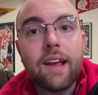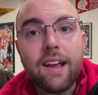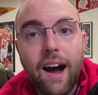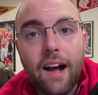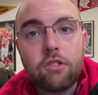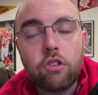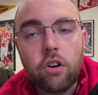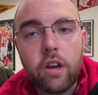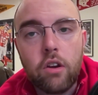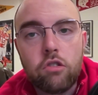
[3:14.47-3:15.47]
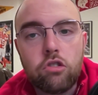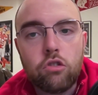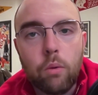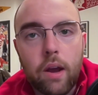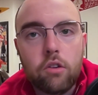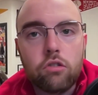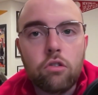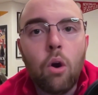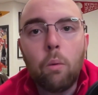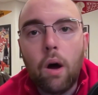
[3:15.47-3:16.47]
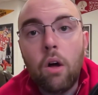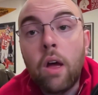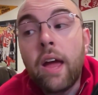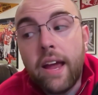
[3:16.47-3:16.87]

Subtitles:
Constantly in good situations. Well,